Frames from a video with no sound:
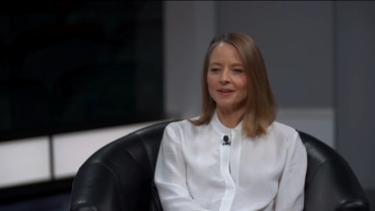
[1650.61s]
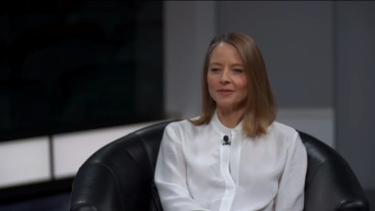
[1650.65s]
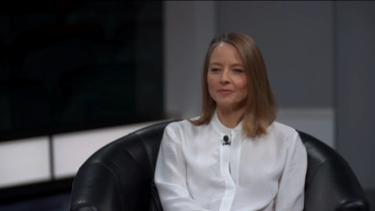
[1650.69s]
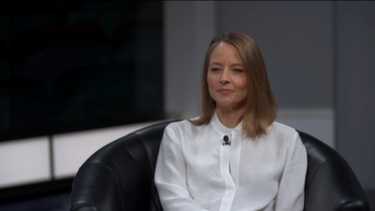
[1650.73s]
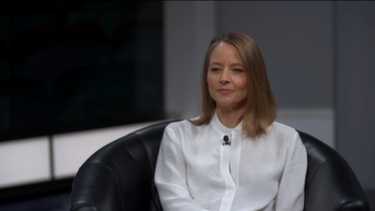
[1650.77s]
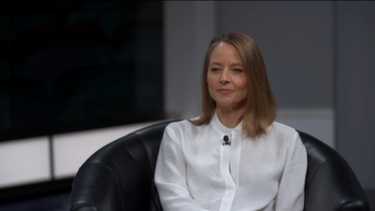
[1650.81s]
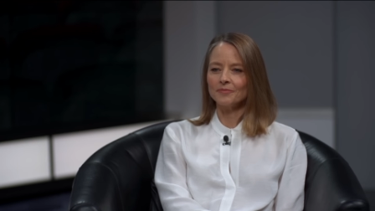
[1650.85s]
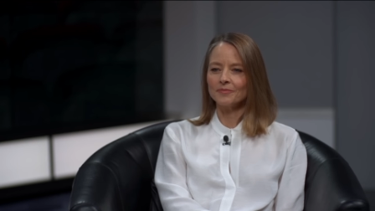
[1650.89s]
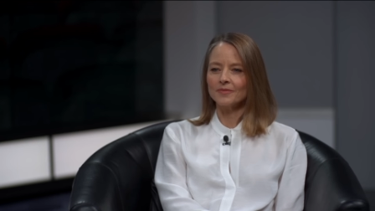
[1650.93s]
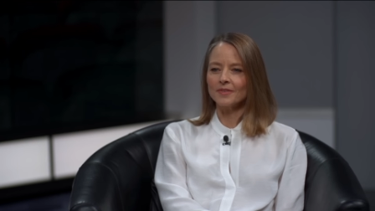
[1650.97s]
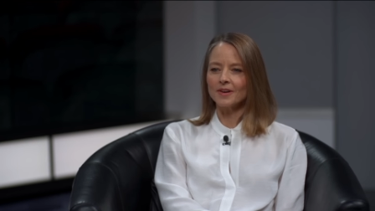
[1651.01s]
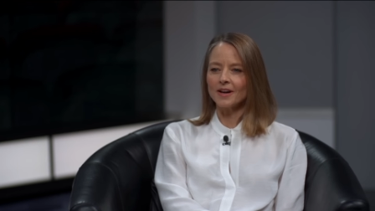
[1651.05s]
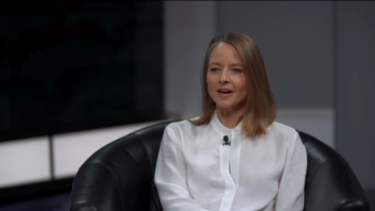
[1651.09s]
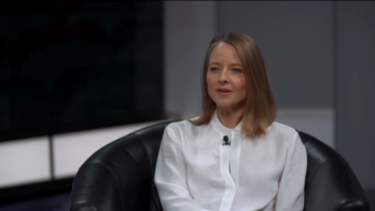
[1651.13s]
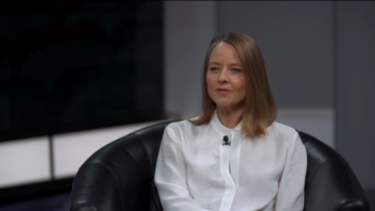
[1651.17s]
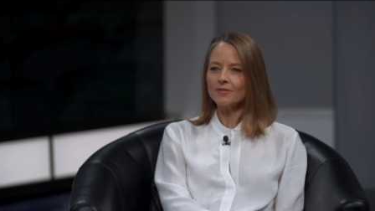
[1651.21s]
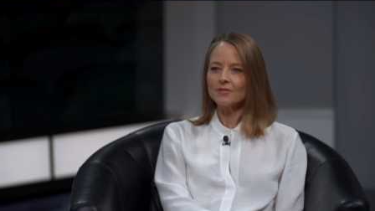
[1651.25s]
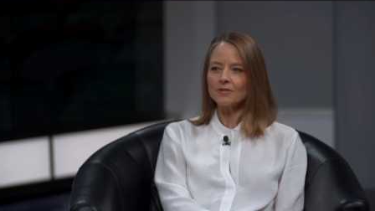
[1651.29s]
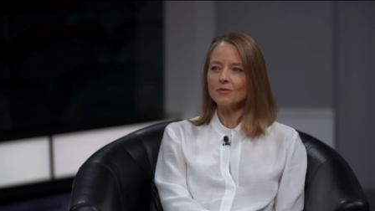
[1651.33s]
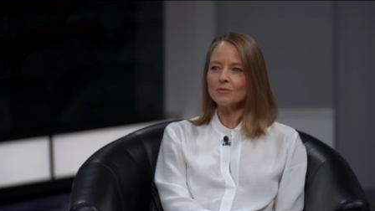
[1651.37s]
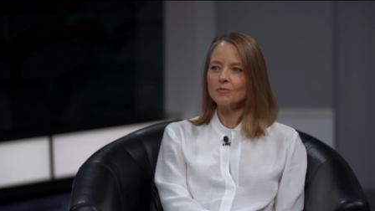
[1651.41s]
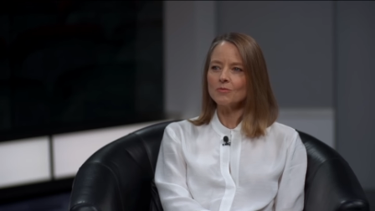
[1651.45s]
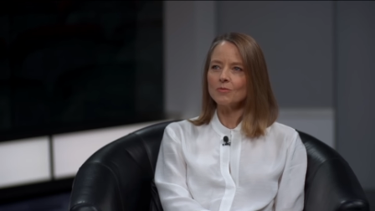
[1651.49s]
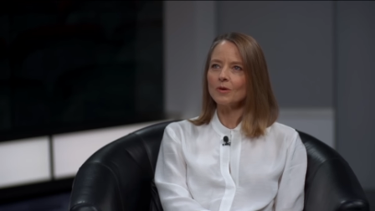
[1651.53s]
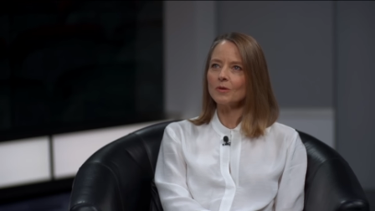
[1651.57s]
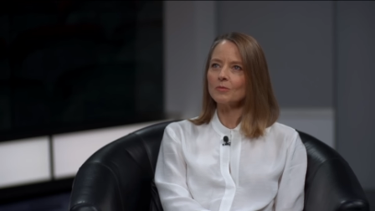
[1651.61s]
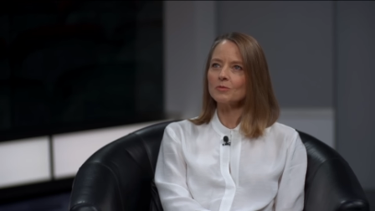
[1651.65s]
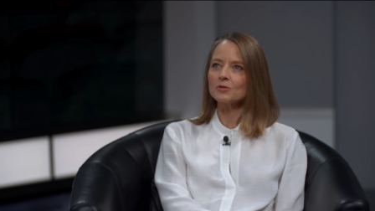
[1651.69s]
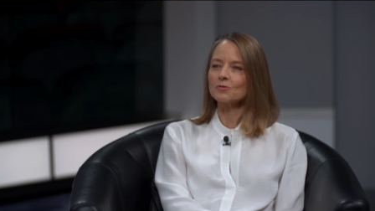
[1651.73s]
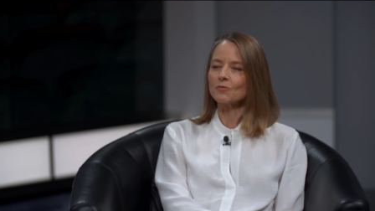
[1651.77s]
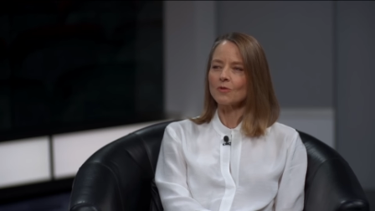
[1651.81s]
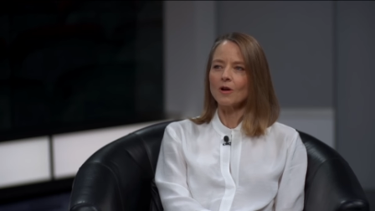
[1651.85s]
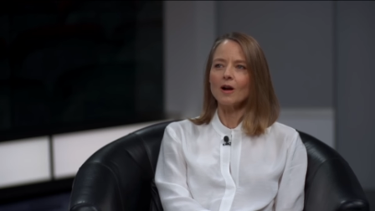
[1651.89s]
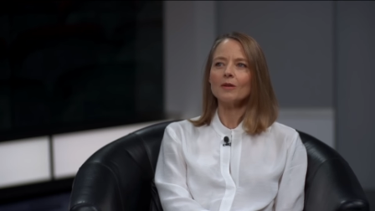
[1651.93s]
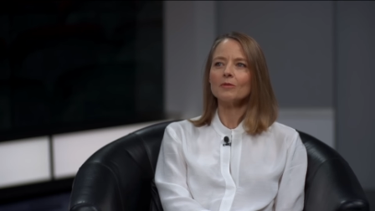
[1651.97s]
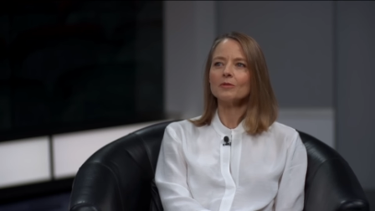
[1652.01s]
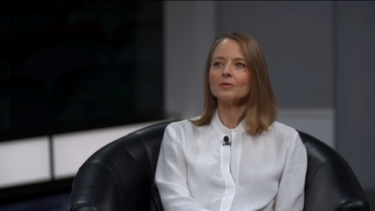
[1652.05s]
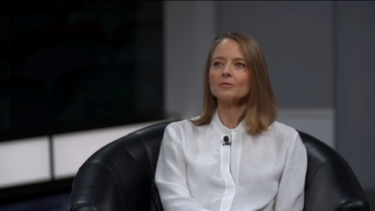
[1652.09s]
um, I don't know what was
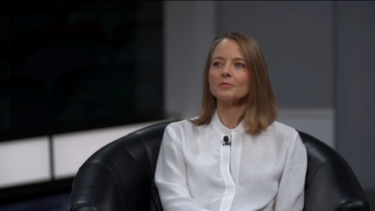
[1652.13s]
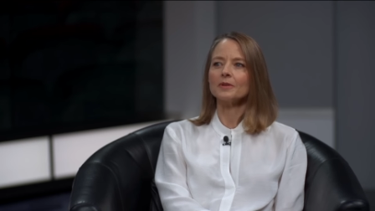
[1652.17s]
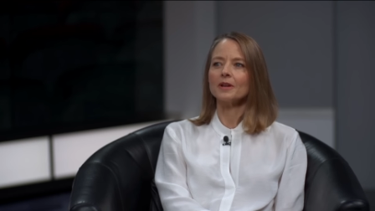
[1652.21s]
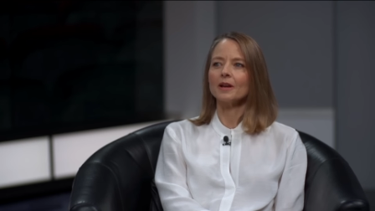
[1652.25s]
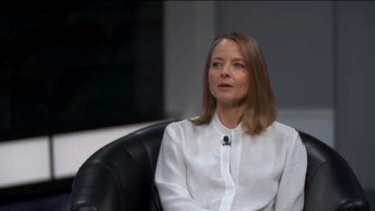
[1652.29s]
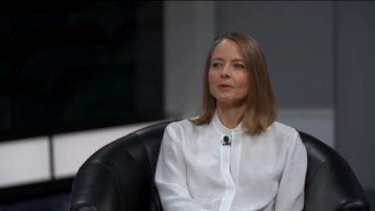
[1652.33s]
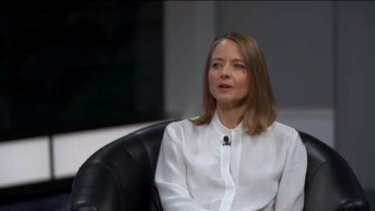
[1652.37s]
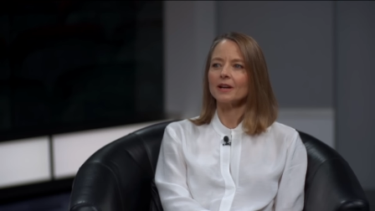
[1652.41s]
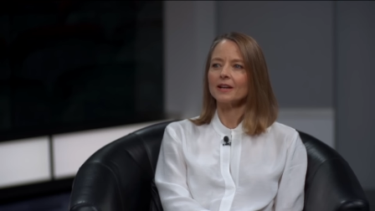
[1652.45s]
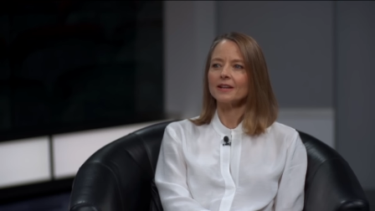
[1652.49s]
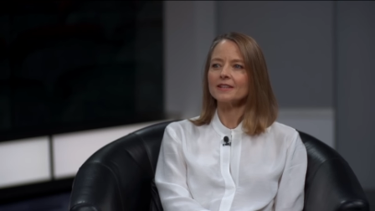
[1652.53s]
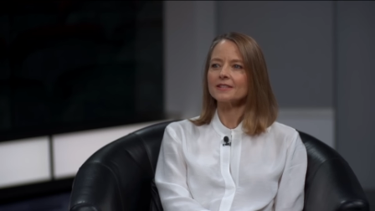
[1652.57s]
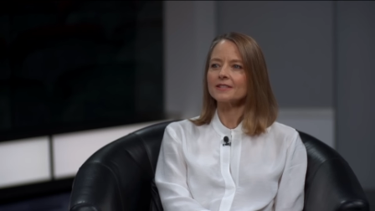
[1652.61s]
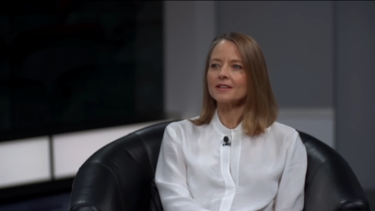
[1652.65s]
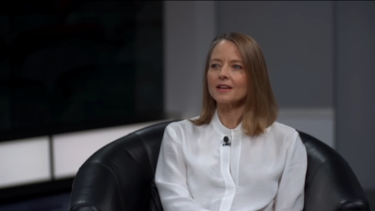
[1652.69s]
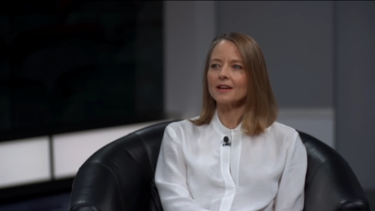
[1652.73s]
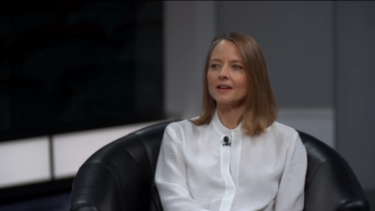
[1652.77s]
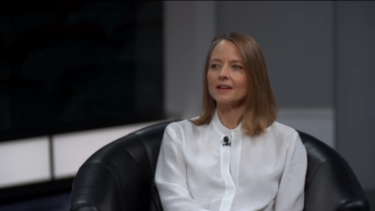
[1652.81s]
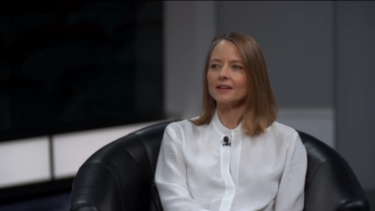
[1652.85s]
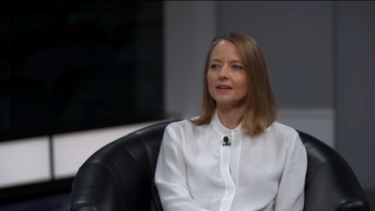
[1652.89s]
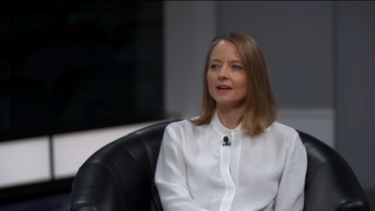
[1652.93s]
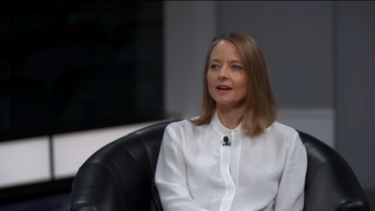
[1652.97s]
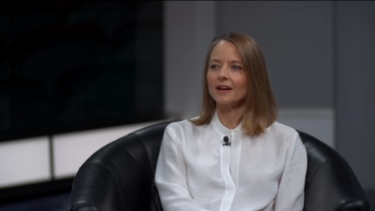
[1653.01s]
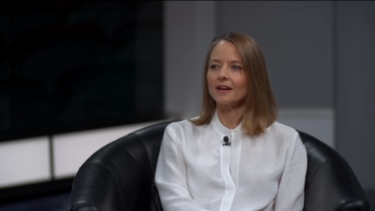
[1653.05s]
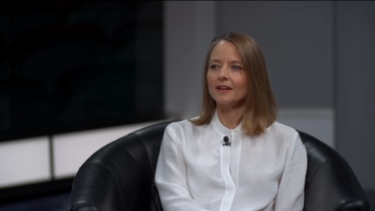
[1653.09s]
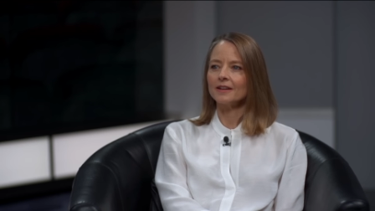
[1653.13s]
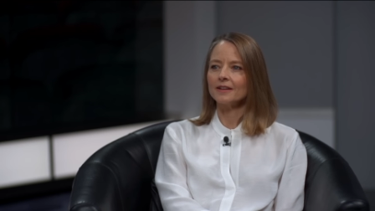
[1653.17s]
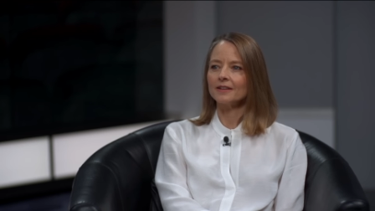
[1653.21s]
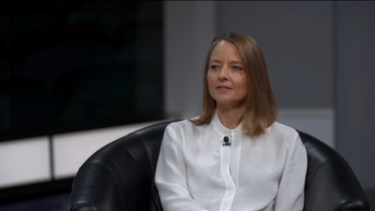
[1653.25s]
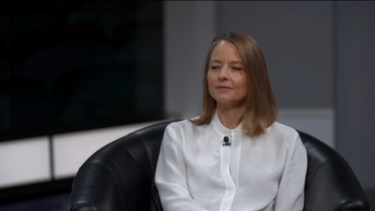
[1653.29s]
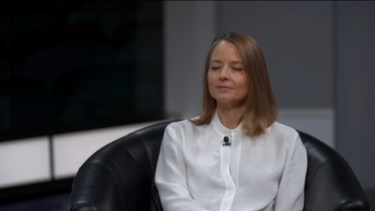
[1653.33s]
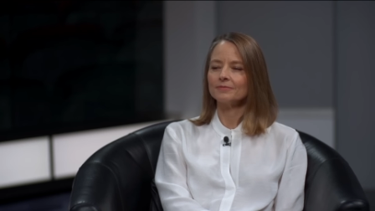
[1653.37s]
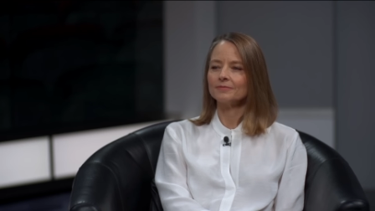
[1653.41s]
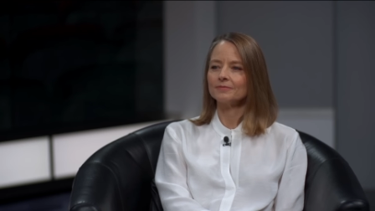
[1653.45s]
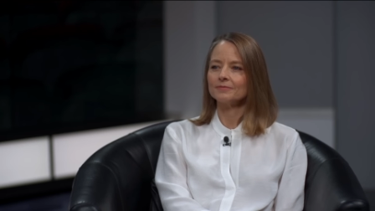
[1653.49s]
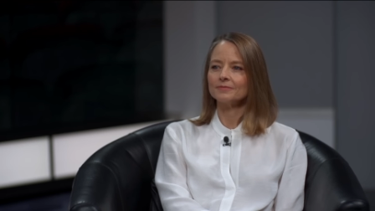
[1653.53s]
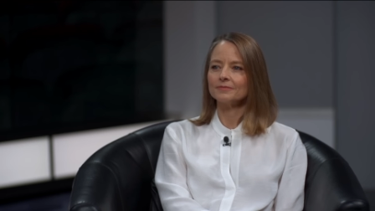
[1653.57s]
wrong with me. I mean, I guess I, I